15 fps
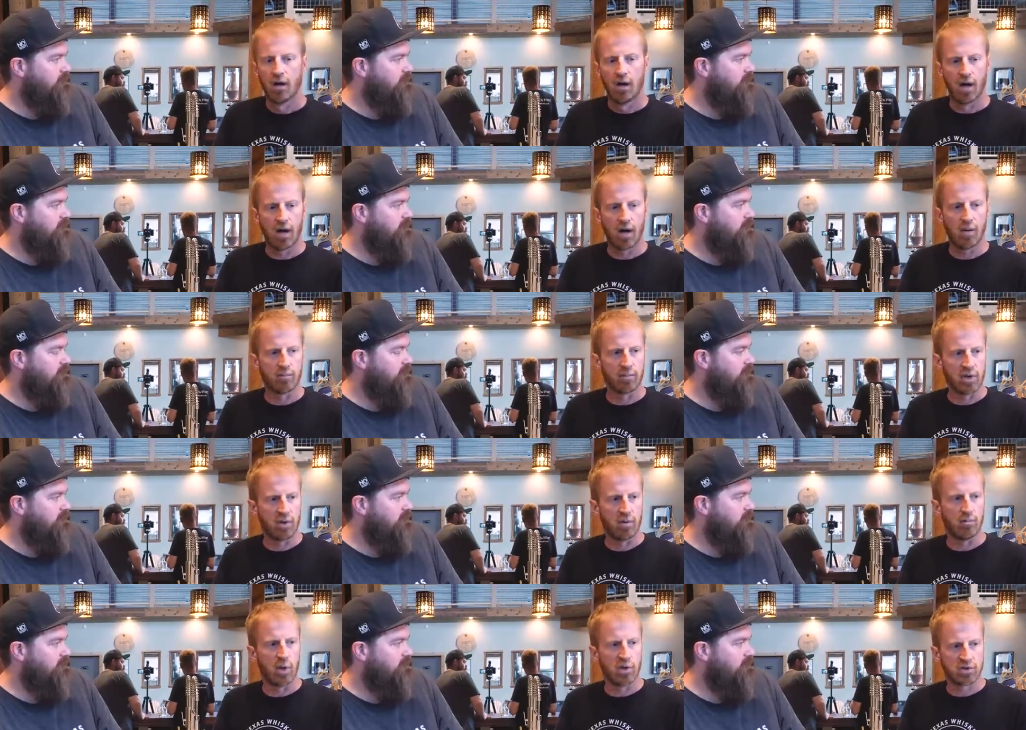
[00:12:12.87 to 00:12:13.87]
Speaker 1: Um,
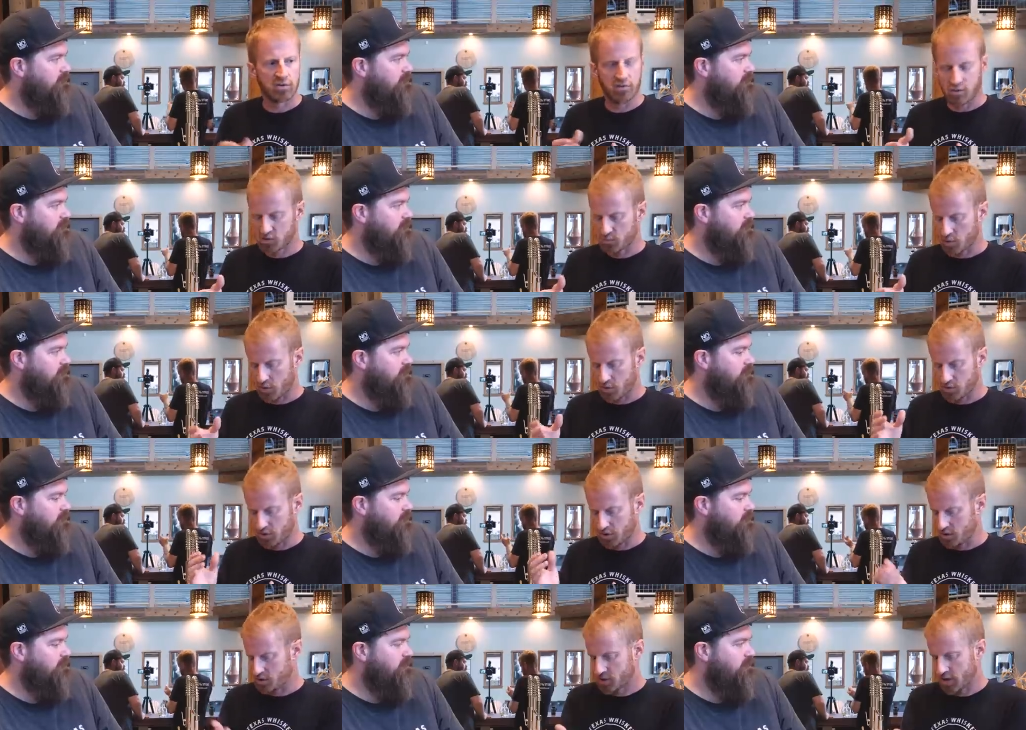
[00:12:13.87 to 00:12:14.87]
you know, most of those
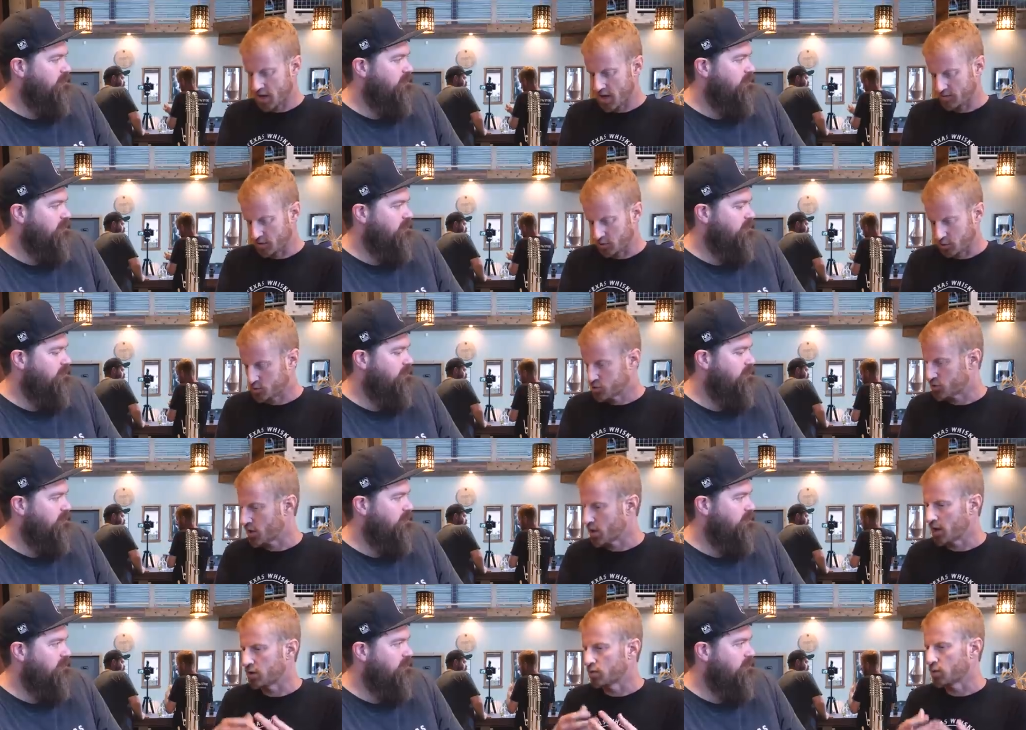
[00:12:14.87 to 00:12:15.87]
smokers are just going to have a little
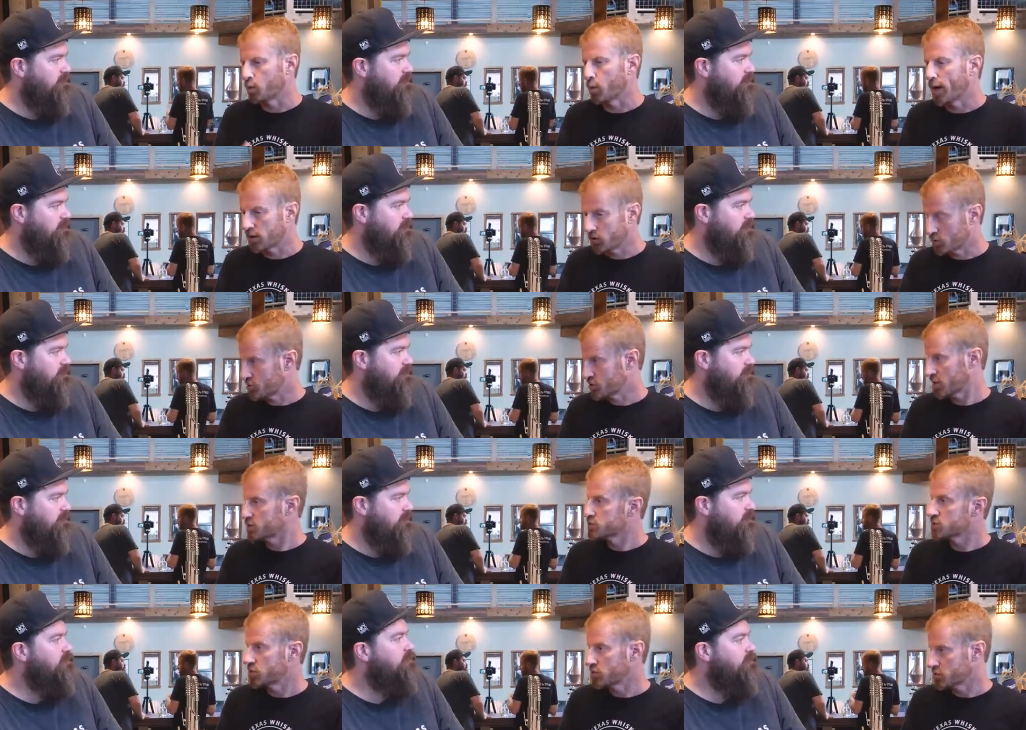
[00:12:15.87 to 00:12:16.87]
tray. You'll wet your
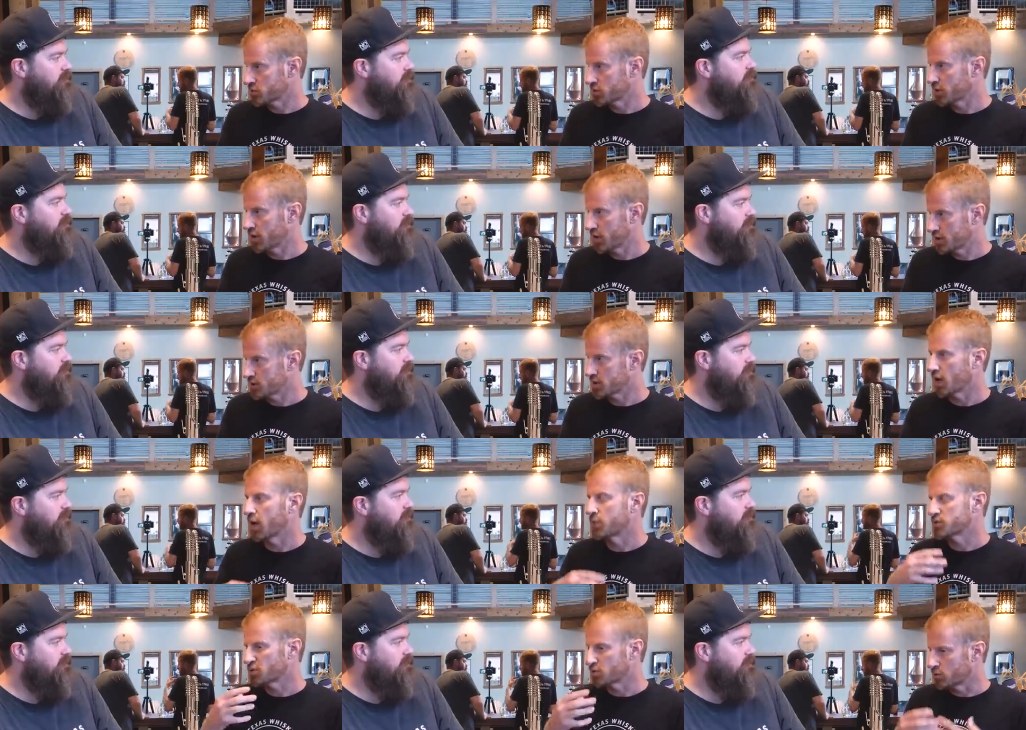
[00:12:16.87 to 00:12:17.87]
chips usually ahead of
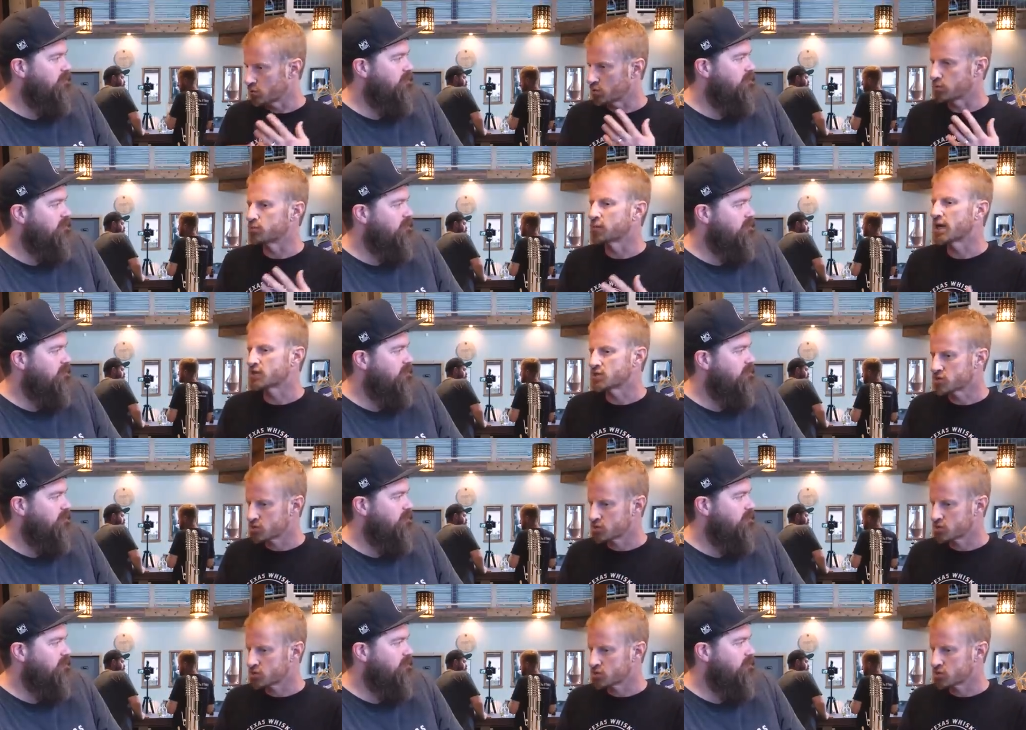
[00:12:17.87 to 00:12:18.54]
time, so they'll do a nice